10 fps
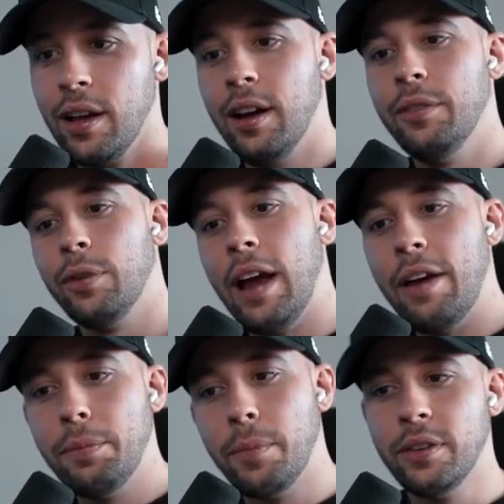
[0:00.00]
And for
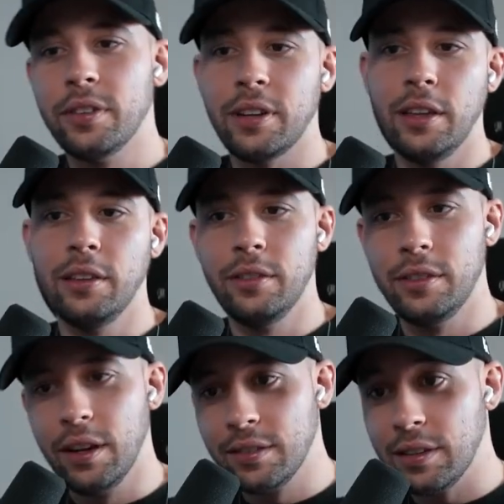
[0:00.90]
every person that
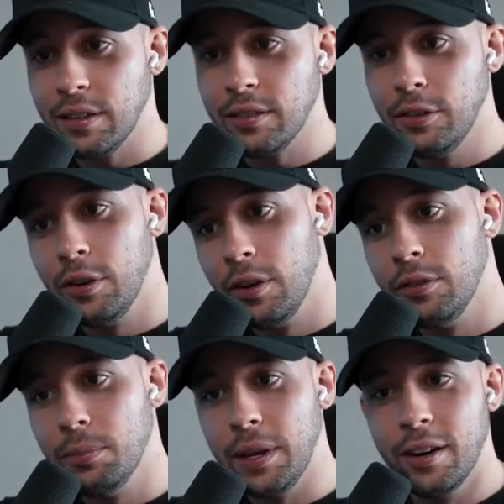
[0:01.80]
does this, you're going
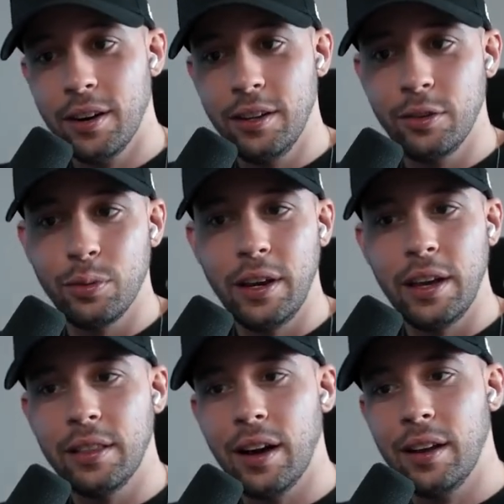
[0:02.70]
to be earning
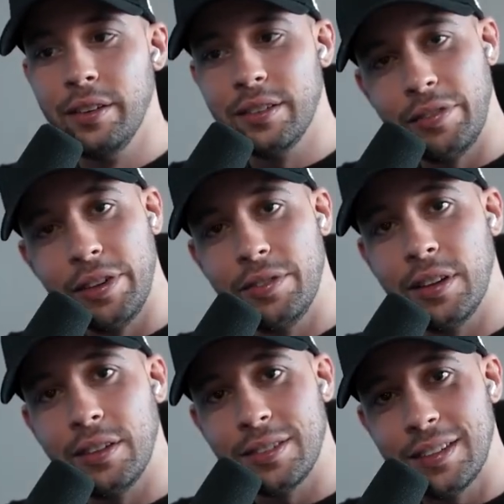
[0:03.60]

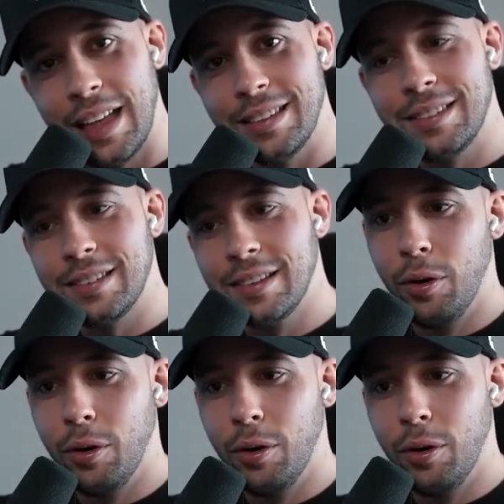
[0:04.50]
$28.76.